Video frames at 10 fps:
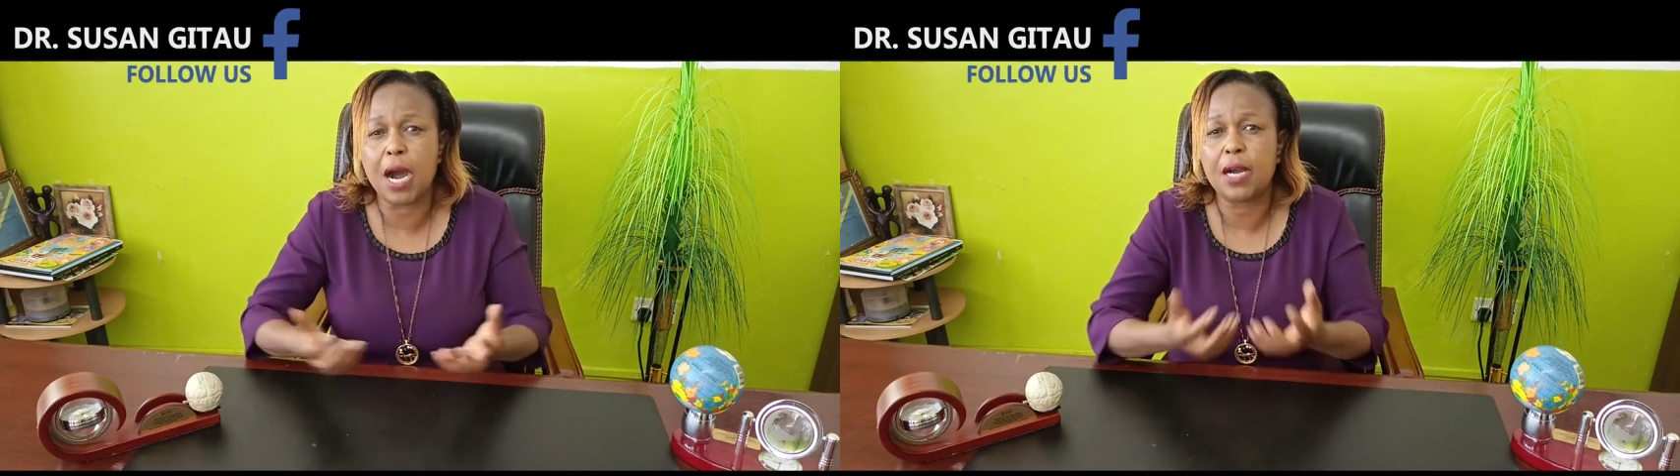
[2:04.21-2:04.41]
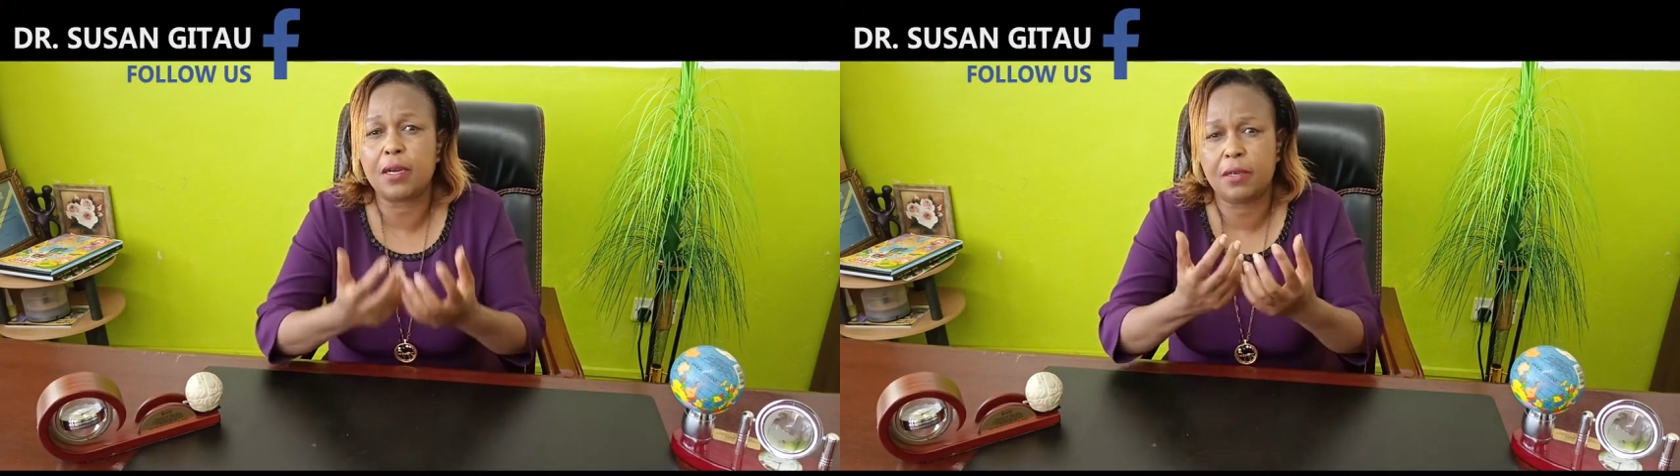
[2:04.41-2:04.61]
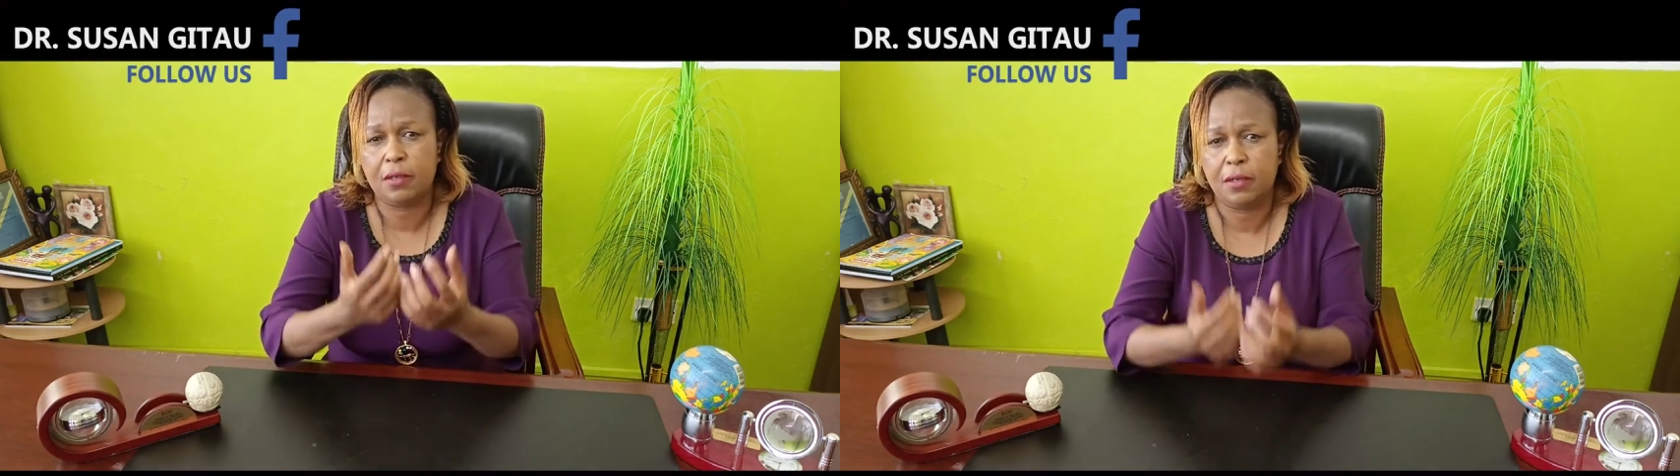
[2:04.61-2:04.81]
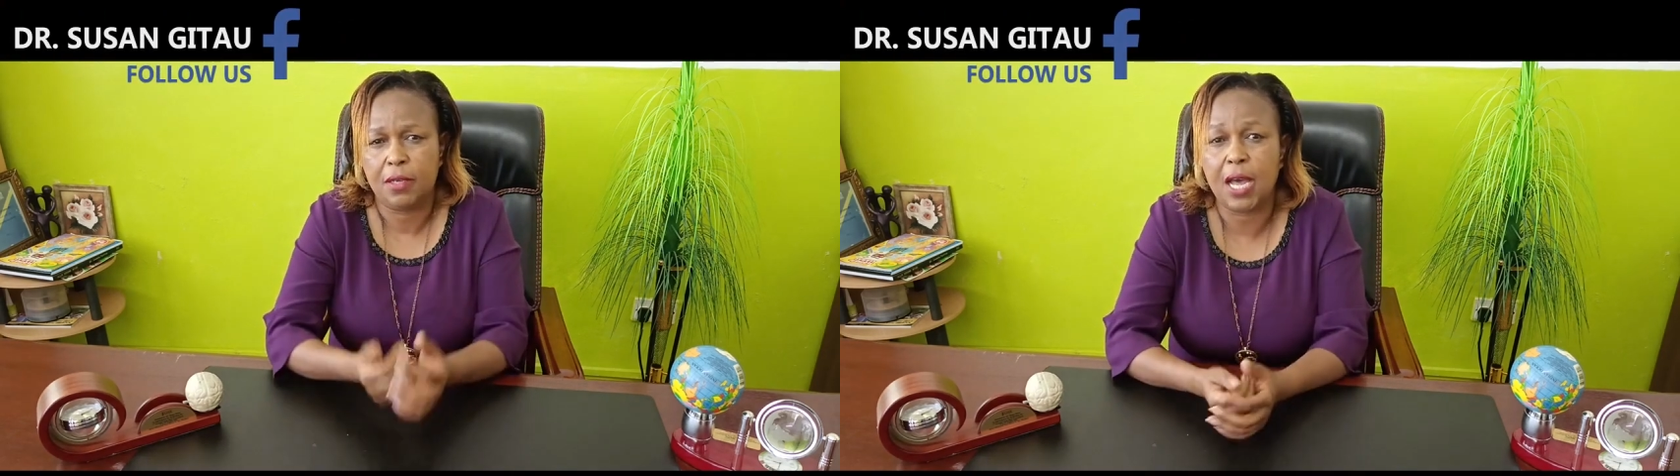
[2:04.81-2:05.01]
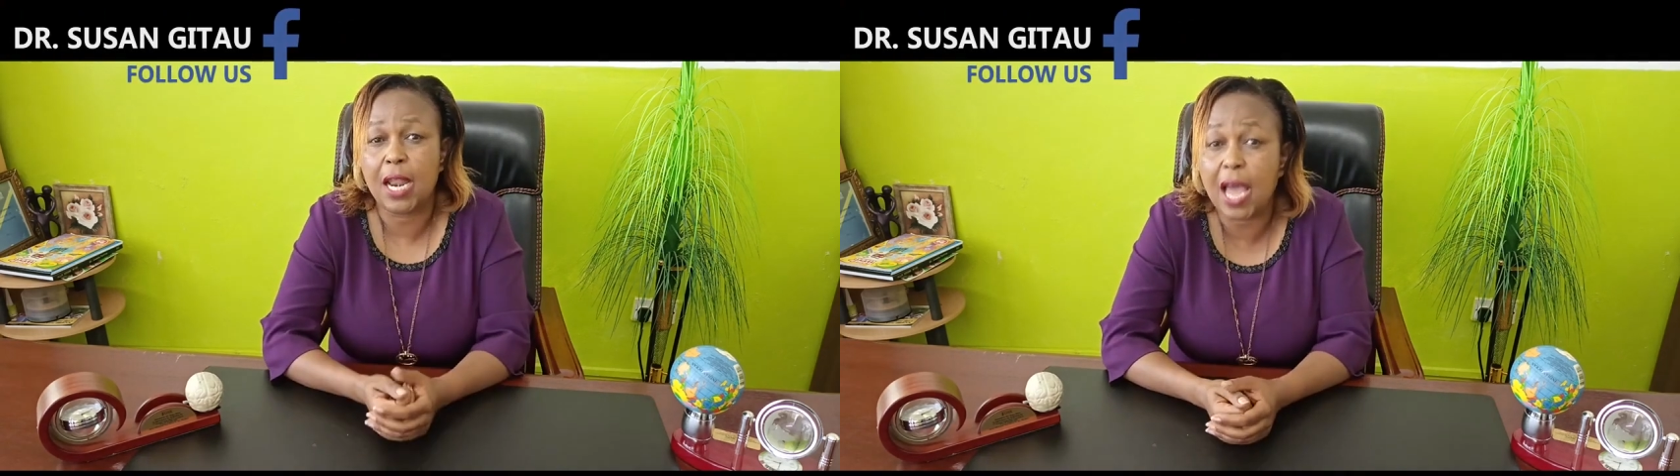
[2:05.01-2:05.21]
back
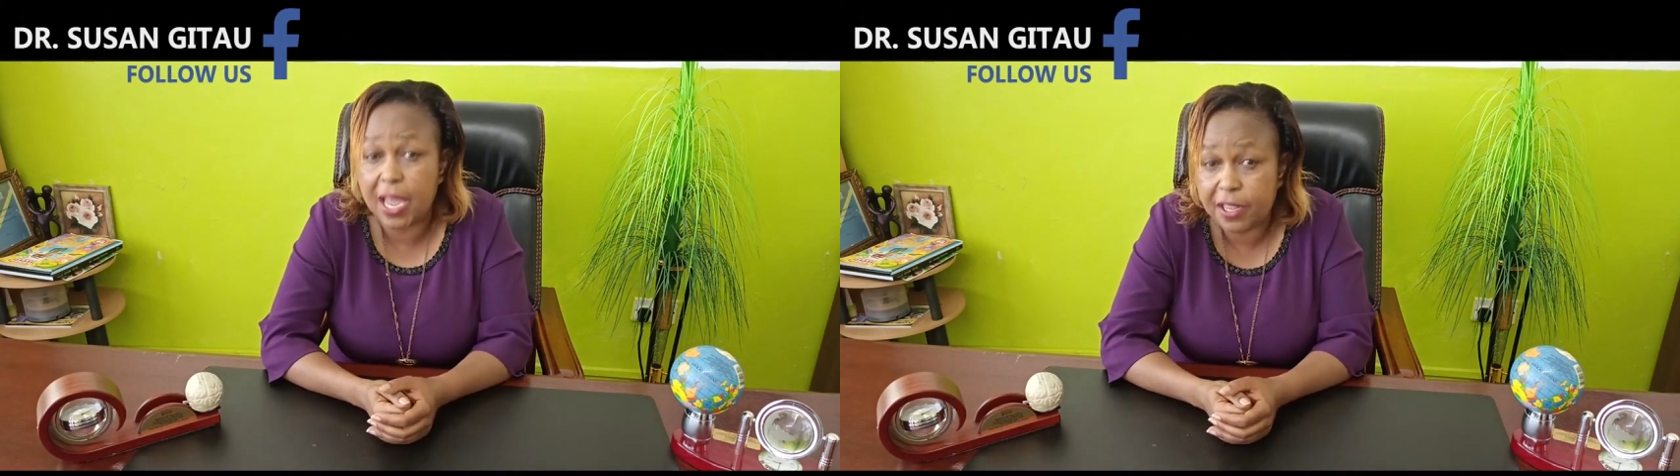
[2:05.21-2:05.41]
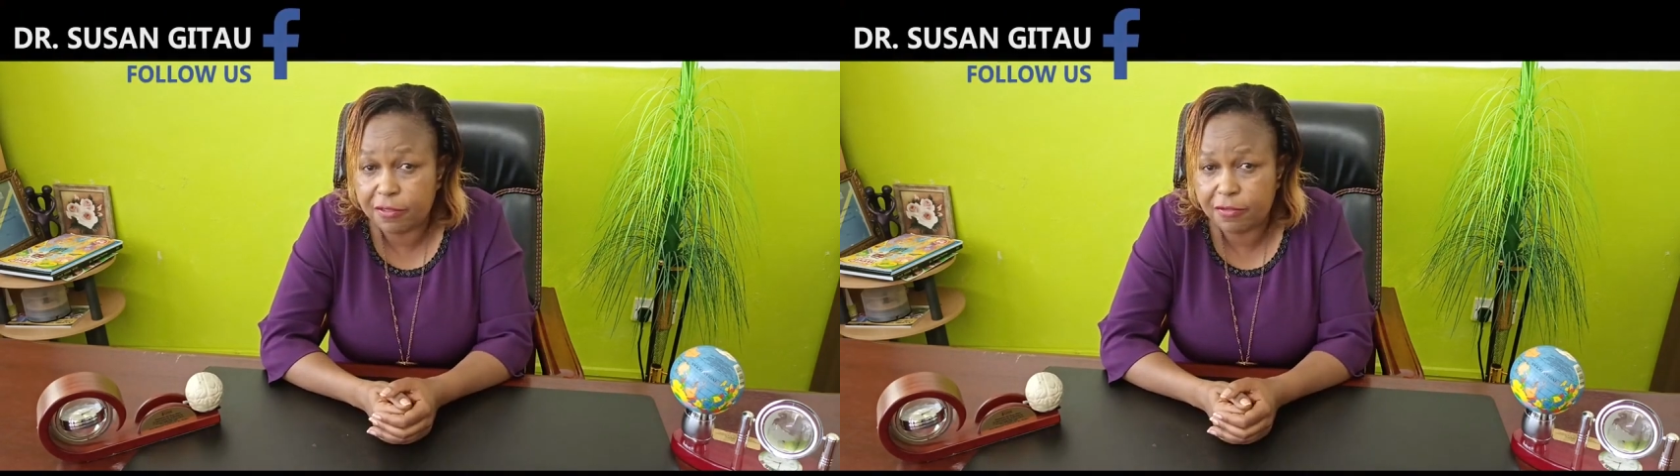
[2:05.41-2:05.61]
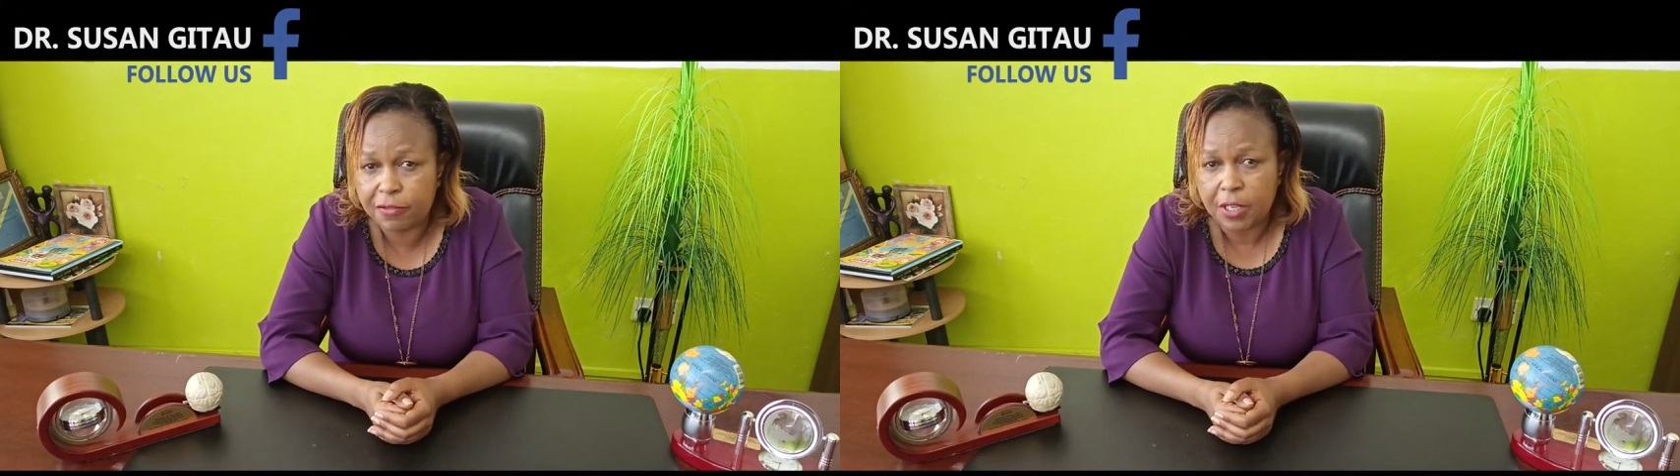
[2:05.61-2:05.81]
alive.